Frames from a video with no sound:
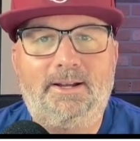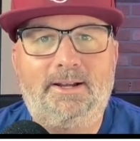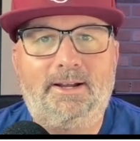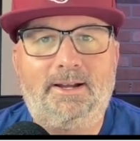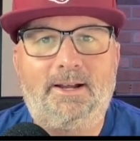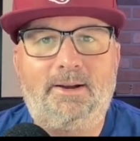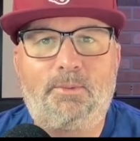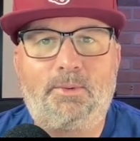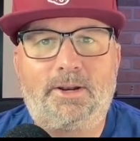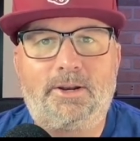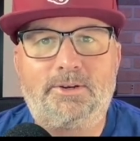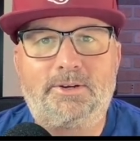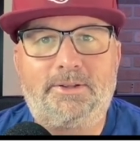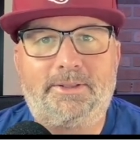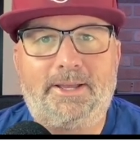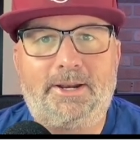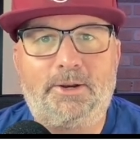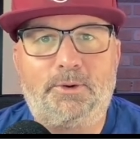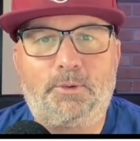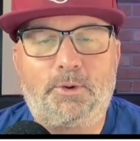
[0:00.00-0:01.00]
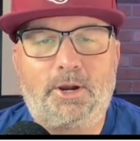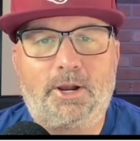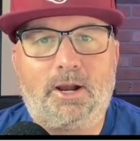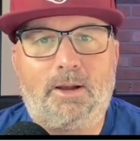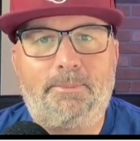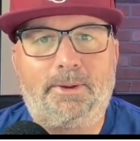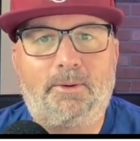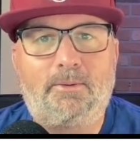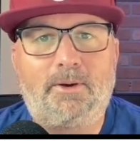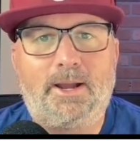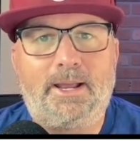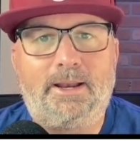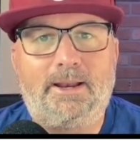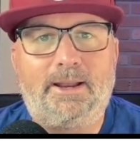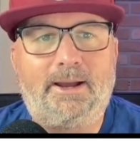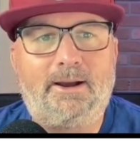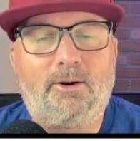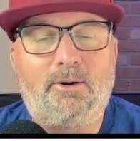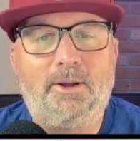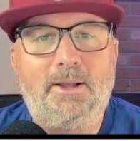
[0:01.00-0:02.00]
We're going to turn that into a comic right
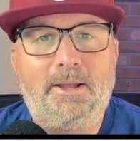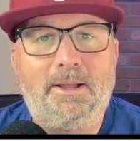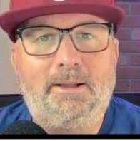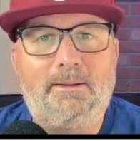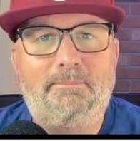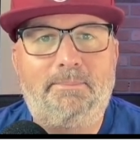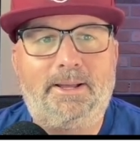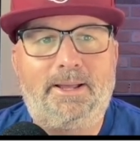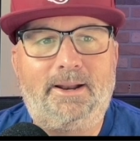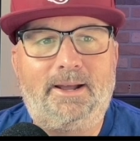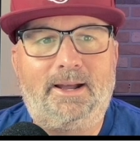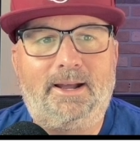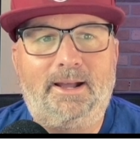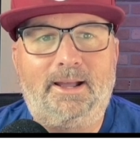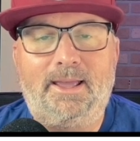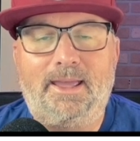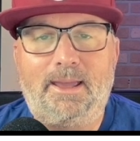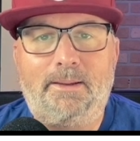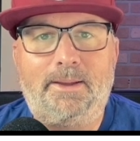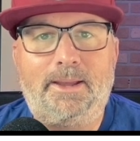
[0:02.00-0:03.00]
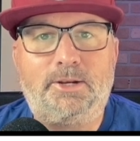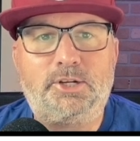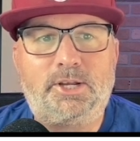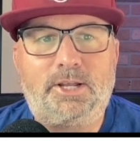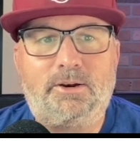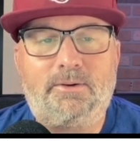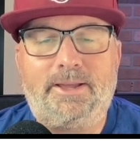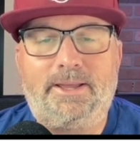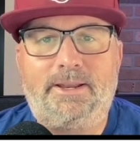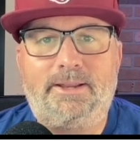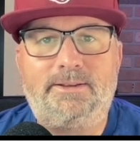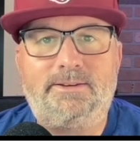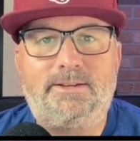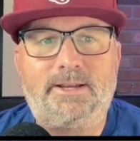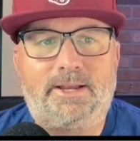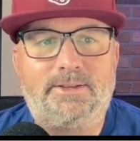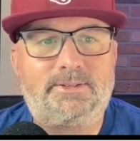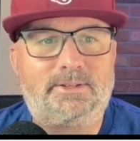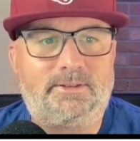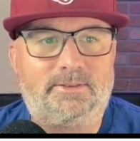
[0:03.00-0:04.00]
now. But I generated
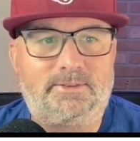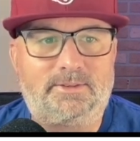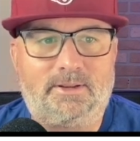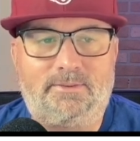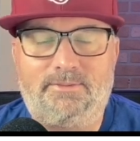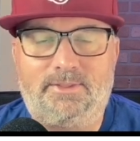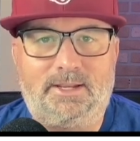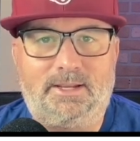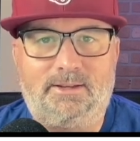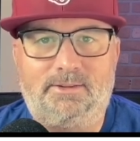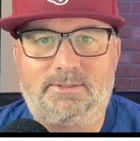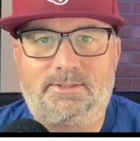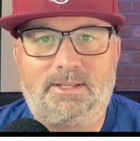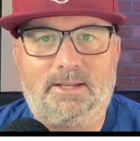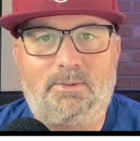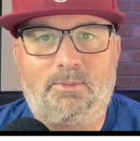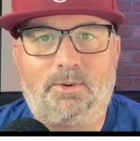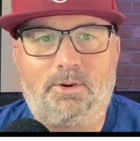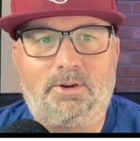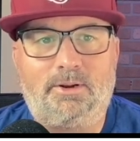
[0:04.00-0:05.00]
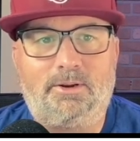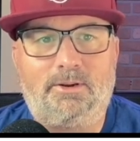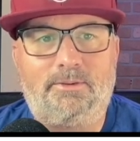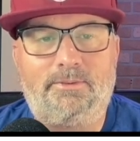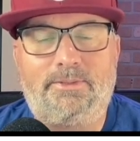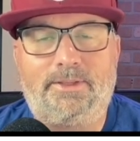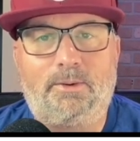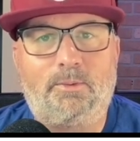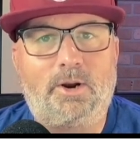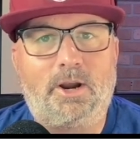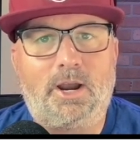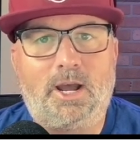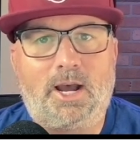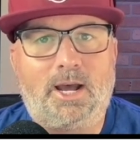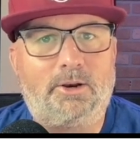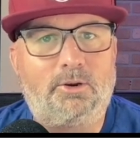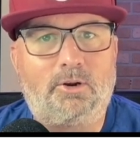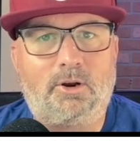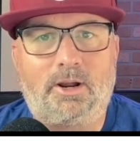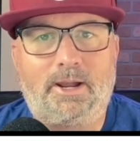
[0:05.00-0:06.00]
dozens of these that were
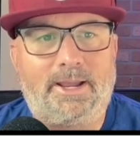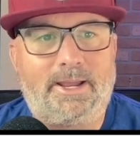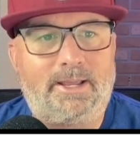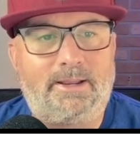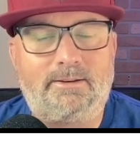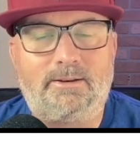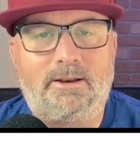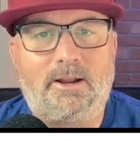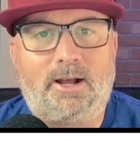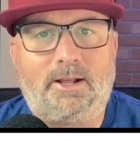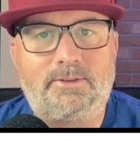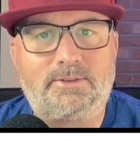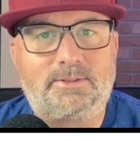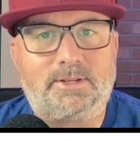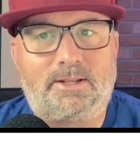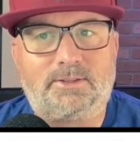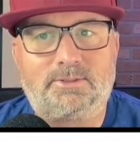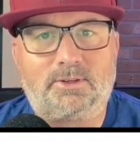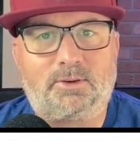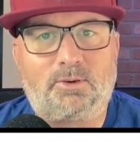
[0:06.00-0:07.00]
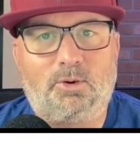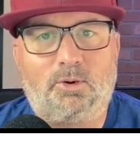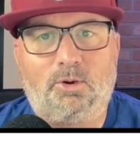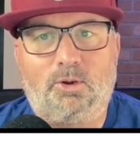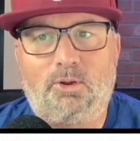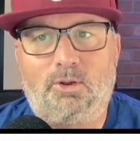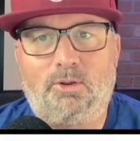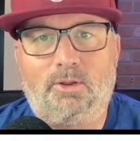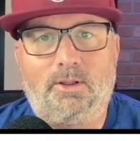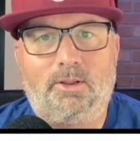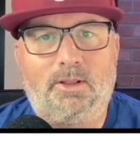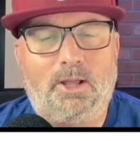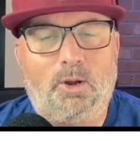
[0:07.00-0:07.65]
not great, nonsensical.